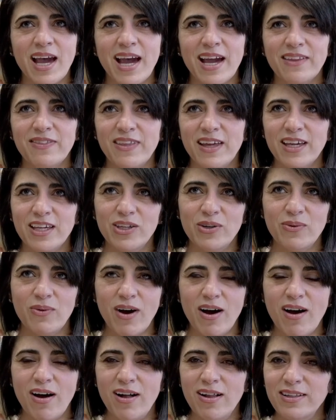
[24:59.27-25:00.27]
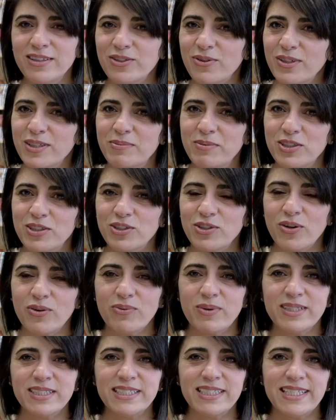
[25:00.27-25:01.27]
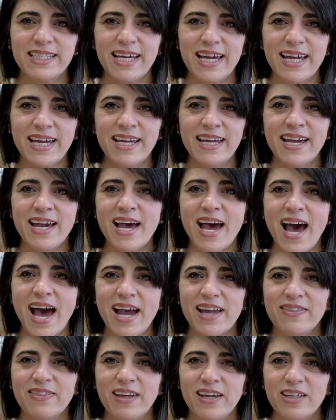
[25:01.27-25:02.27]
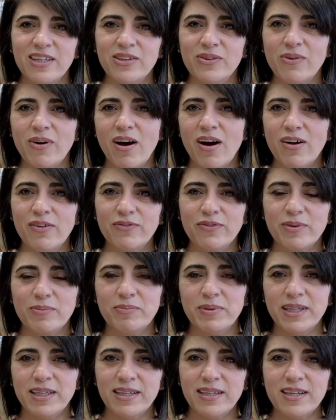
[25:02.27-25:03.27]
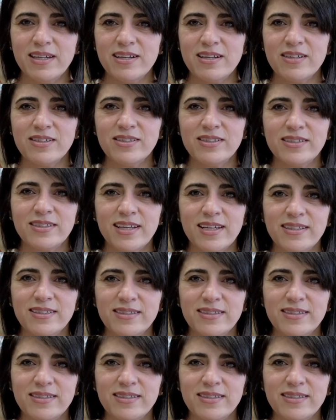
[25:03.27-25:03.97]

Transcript: I thank you all. It's going to be a short one today. I thank you all for being here. Stay